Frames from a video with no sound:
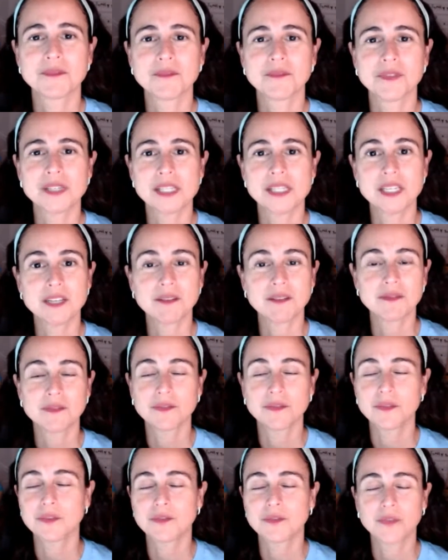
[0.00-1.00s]
food
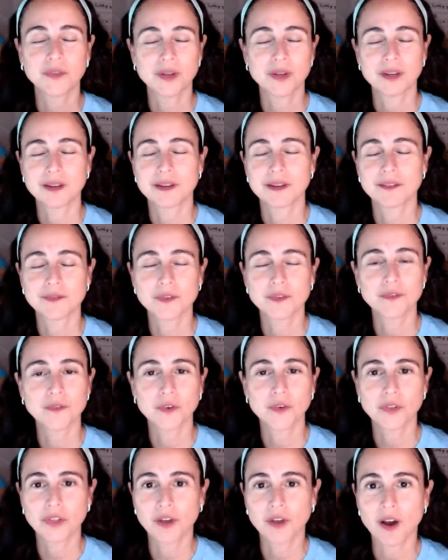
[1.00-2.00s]

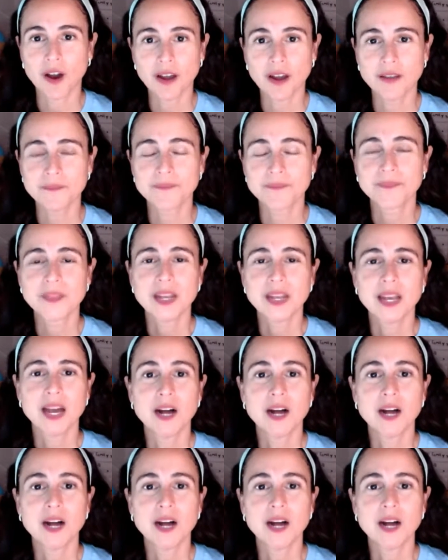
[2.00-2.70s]
for thought.